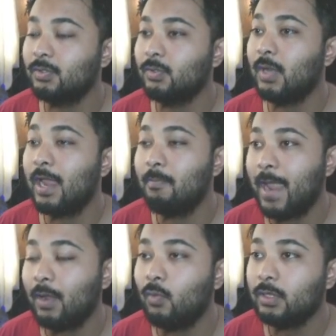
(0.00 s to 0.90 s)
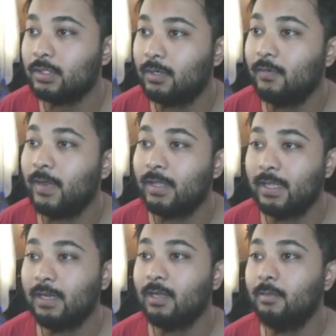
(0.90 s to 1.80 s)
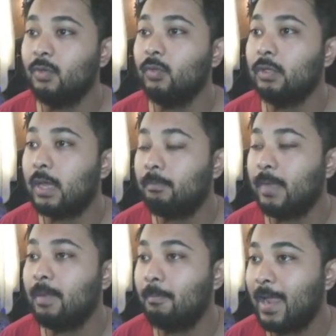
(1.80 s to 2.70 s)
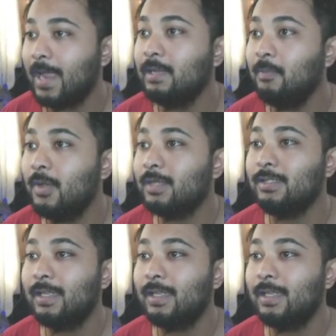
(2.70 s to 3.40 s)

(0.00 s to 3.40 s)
So I bank one Surf and then come in with my Mandibuzz.